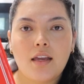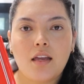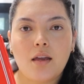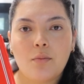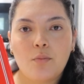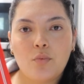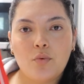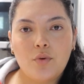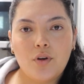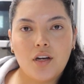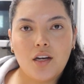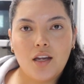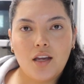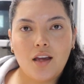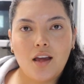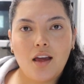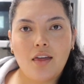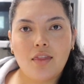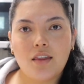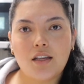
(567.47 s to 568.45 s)
am
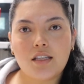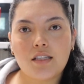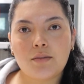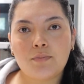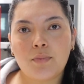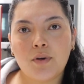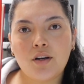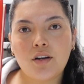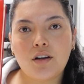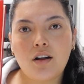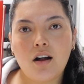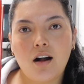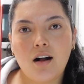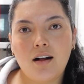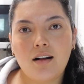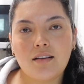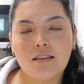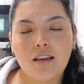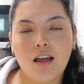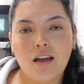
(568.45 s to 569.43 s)
reading this book
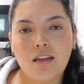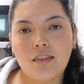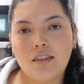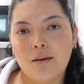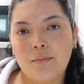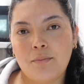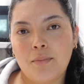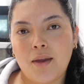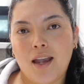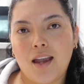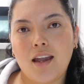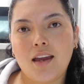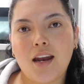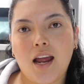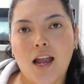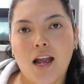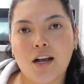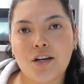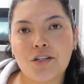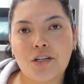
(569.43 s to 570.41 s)
called The Maid.
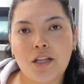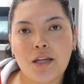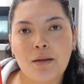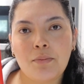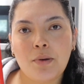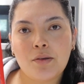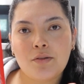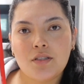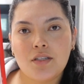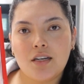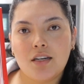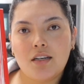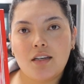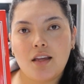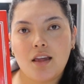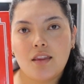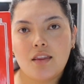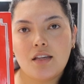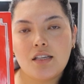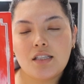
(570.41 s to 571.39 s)
I actually
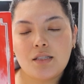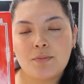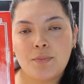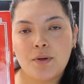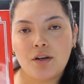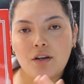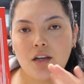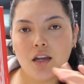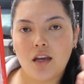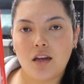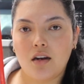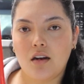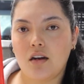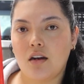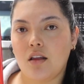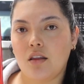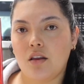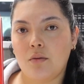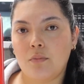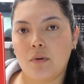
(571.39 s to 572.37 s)
posted this book and
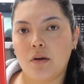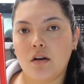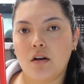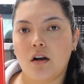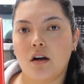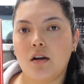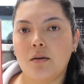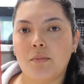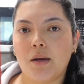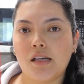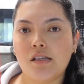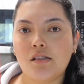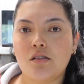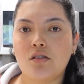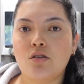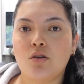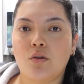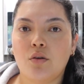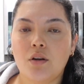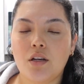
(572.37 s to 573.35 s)
another book on my
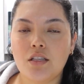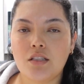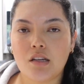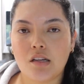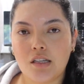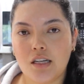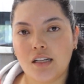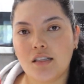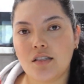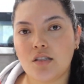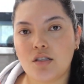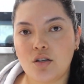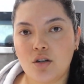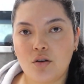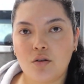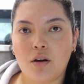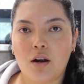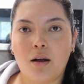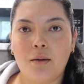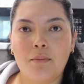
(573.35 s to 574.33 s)
stories on
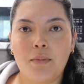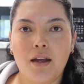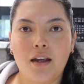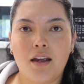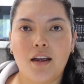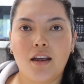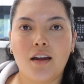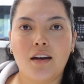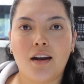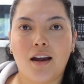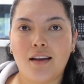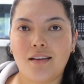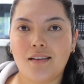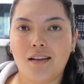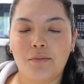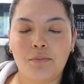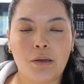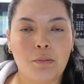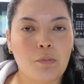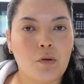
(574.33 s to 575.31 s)
Instagram and I
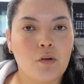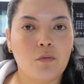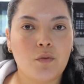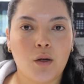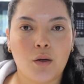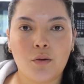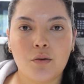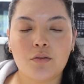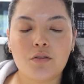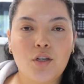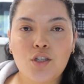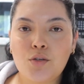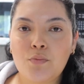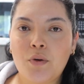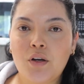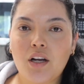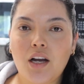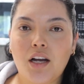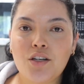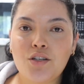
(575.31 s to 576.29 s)
let people vote which
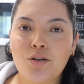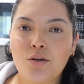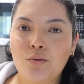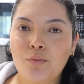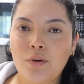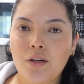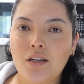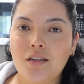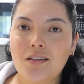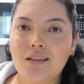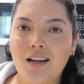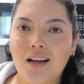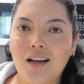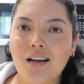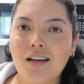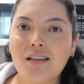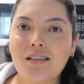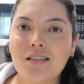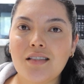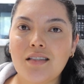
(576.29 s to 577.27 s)
book I should read
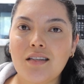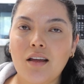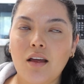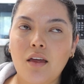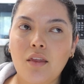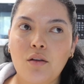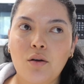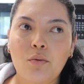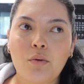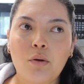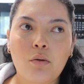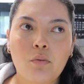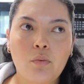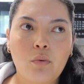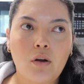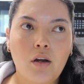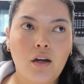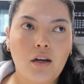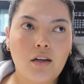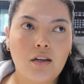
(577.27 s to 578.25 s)
next. The other one
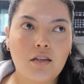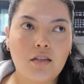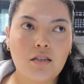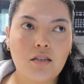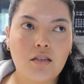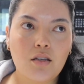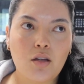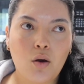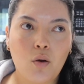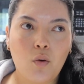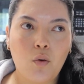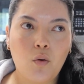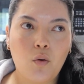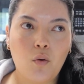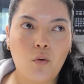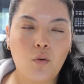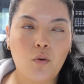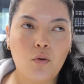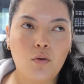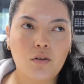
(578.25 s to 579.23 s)
was The
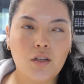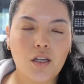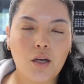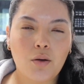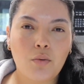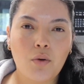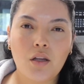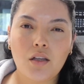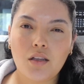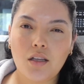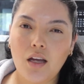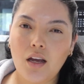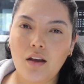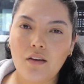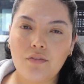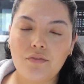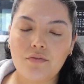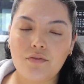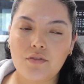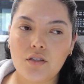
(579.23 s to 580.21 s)
Only One
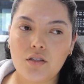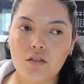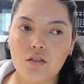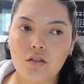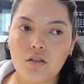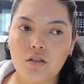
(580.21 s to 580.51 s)
Left